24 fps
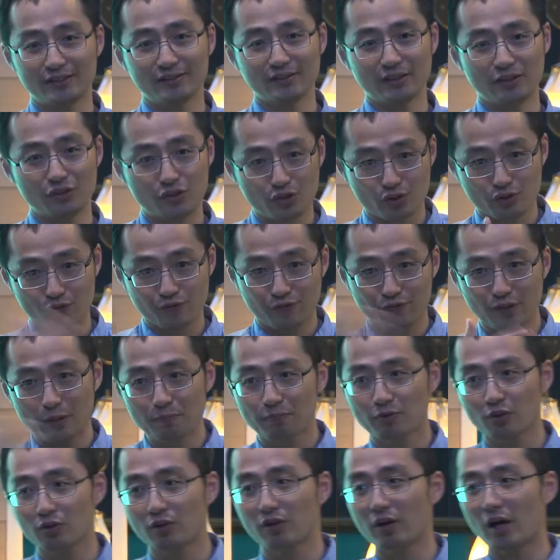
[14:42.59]
I just flip
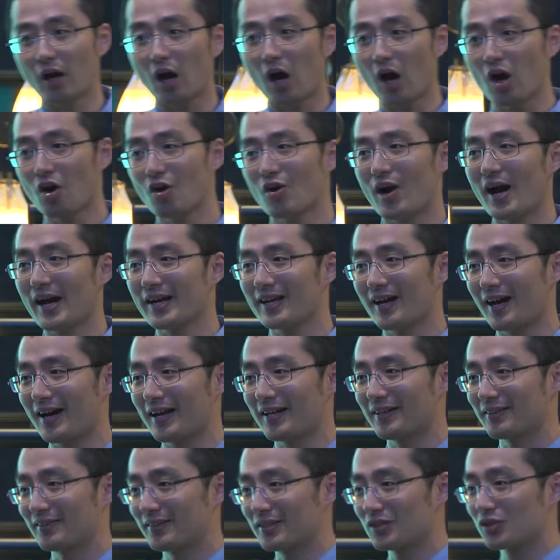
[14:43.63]
through it. Oh, I got
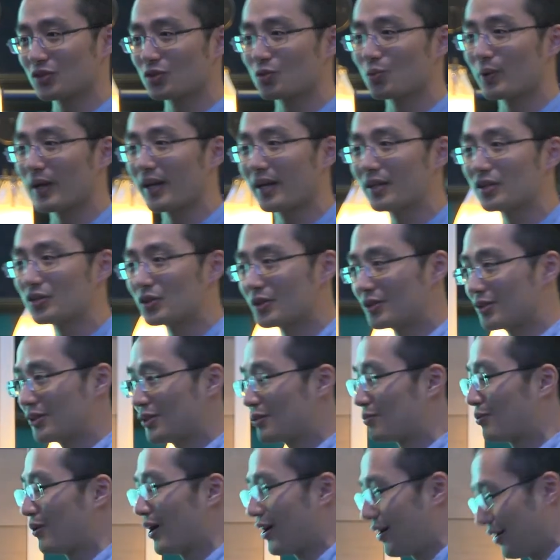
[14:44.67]
it. This is what I did
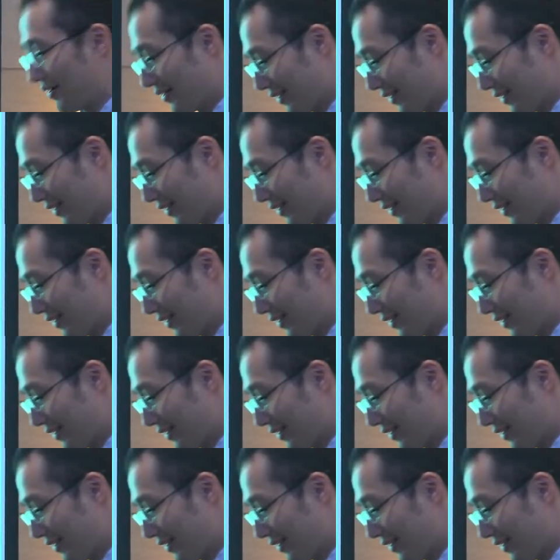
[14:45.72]
wrong.